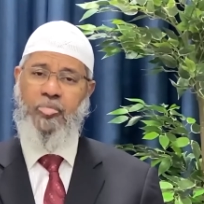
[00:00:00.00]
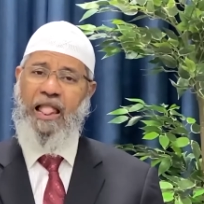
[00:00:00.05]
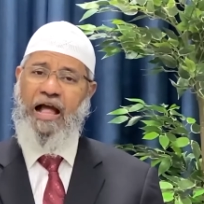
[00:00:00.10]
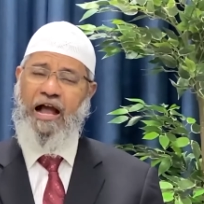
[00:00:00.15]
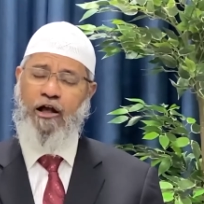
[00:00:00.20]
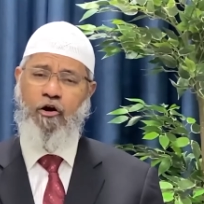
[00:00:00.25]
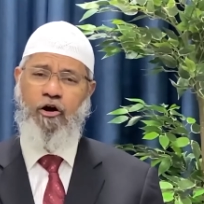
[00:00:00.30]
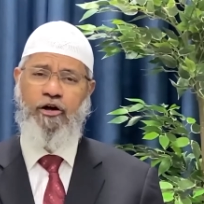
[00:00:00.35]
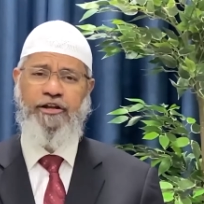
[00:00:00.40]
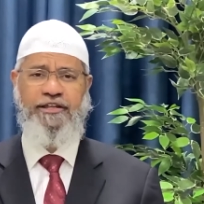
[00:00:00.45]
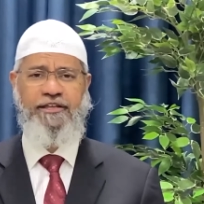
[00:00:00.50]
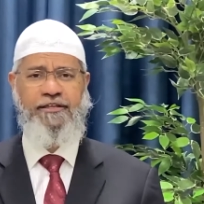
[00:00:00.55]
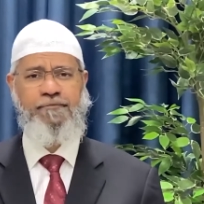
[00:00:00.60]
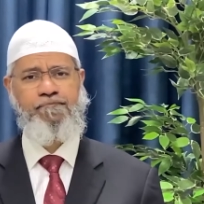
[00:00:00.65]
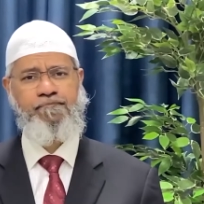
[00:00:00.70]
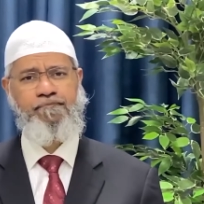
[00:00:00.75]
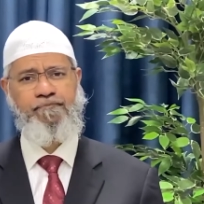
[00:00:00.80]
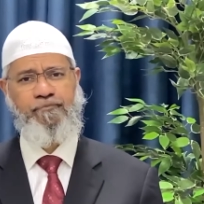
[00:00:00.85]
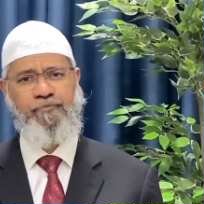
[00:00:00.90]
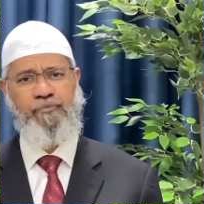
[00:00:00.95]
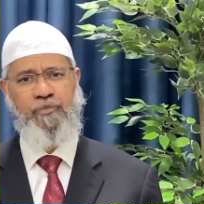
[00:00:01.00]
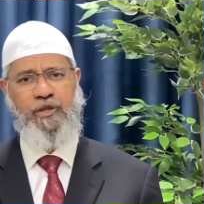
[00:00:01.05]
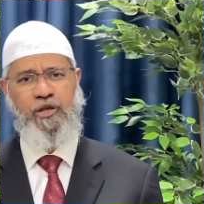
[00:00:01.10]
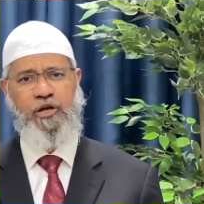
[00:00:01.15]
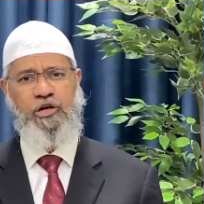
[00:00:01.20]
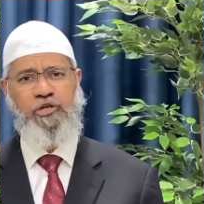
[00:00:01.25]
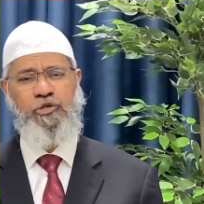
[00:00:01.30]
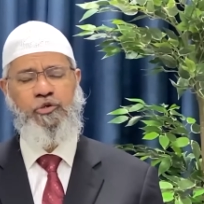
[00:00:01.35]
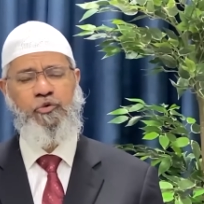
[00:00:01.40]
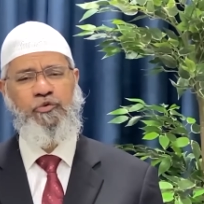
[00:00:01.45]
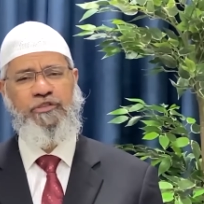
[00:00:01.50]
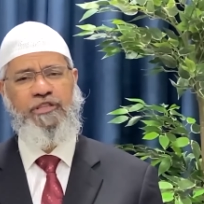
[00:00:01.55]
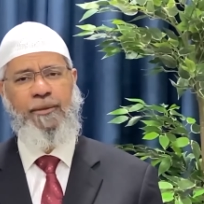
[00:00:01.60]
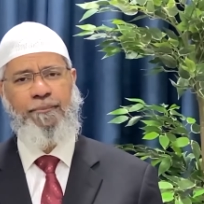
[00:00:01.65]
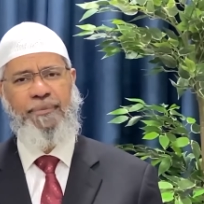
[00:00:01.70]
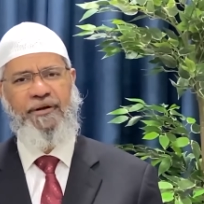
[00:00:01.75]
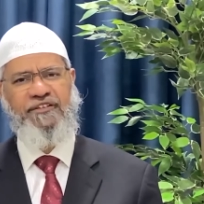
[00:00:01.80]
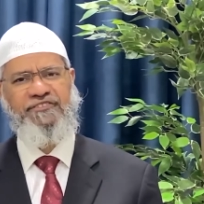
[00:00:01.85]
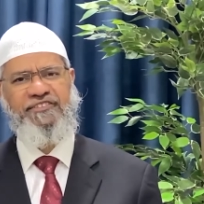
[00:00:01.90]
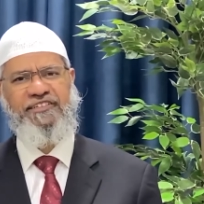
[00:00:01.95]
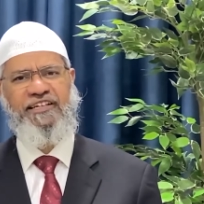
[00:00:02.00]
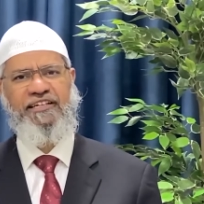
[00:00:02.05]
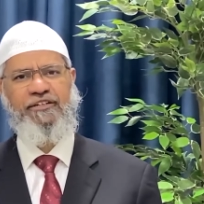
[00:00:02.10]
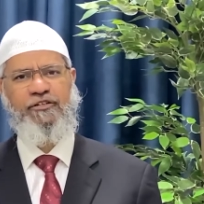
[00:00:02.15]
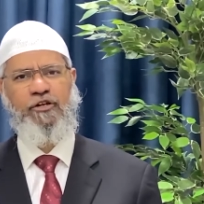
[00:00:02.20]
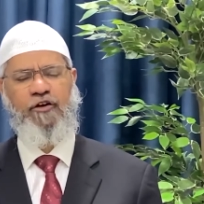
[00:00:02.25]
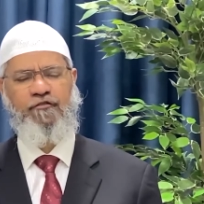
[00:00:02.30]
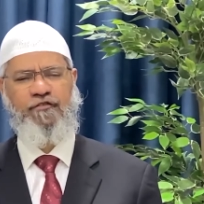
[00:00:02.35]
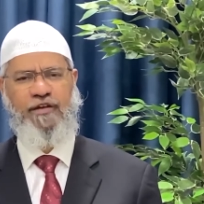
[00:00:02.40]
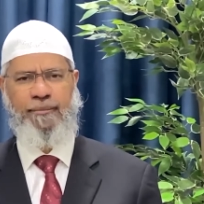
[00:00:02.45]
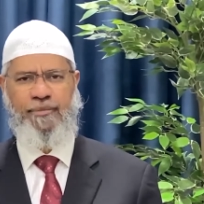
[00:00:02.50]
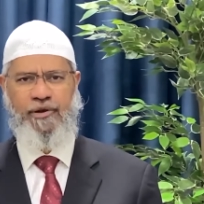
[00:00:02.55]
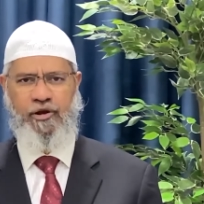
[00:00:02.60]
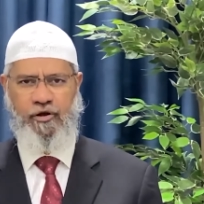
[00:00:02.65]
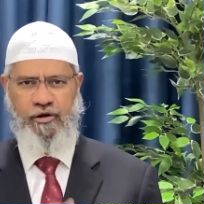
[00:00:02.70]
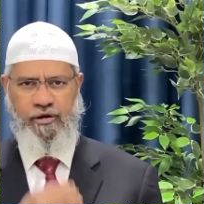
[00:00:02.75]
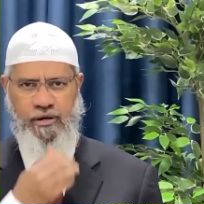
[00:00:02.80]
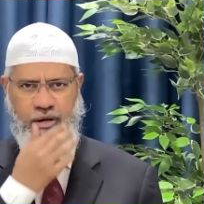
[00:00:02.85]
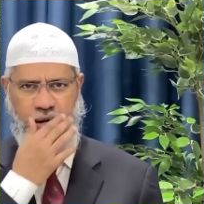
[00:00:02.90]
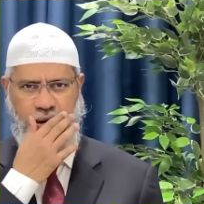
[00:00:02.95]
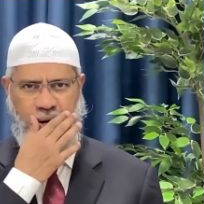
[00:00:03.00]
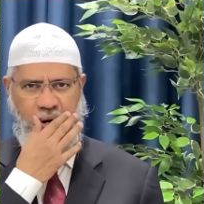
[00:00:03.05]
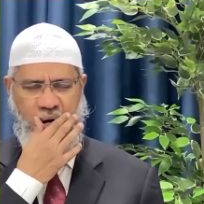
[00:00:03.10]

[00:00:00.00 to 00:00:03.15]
According to the president of Lebanon,